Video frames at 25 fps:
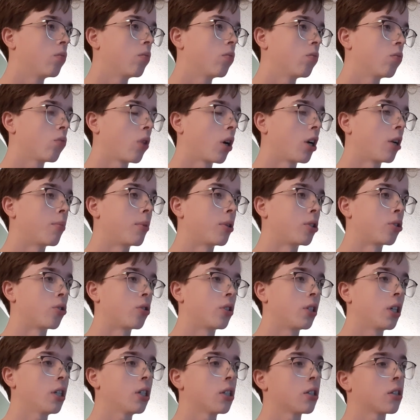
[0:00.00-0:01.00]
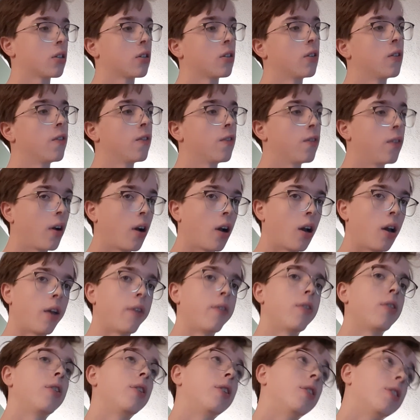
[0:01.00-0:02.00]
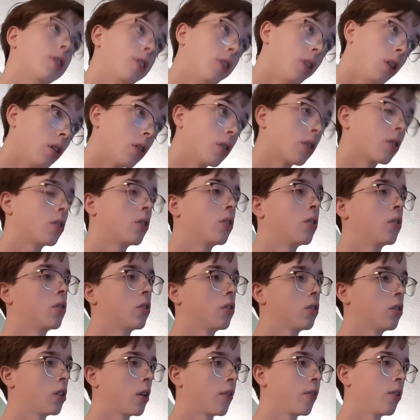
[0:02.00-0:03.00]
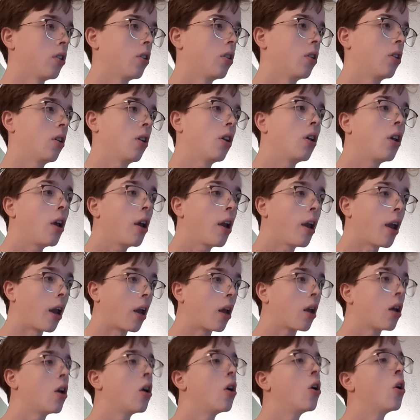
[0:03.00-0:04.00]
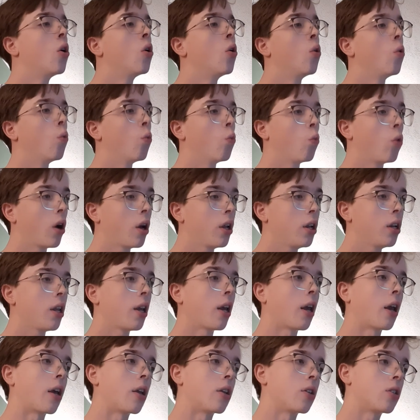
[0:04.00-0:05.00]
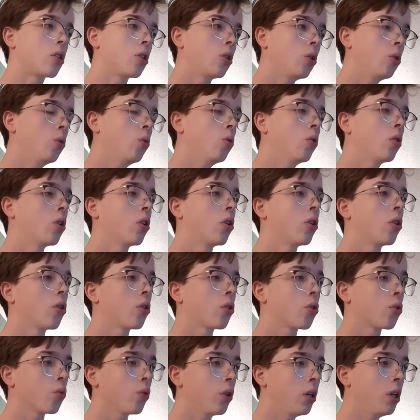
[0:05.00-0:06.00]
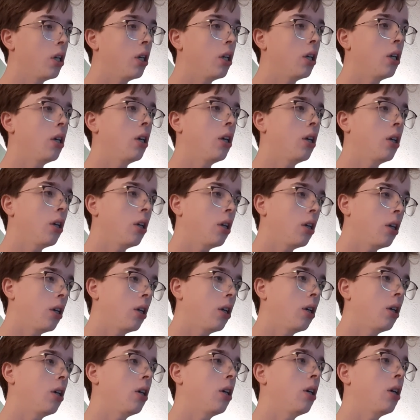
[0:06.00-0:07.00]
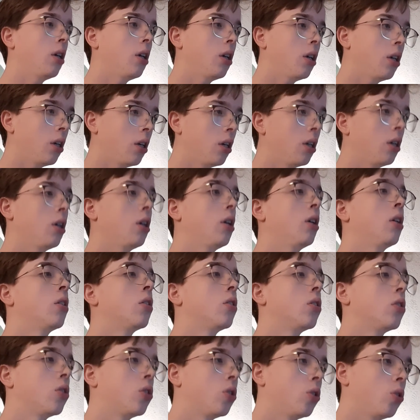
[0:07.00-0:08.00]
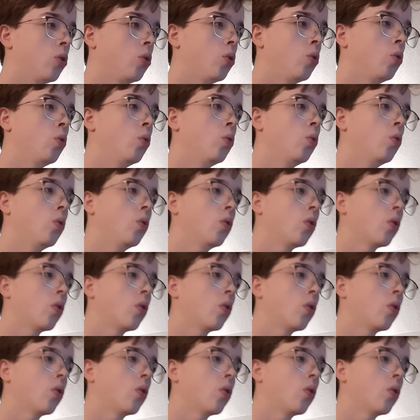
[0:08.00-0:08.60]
Right in measure 6, 5, 6, 7, 8. 1 and 2, 3, 2,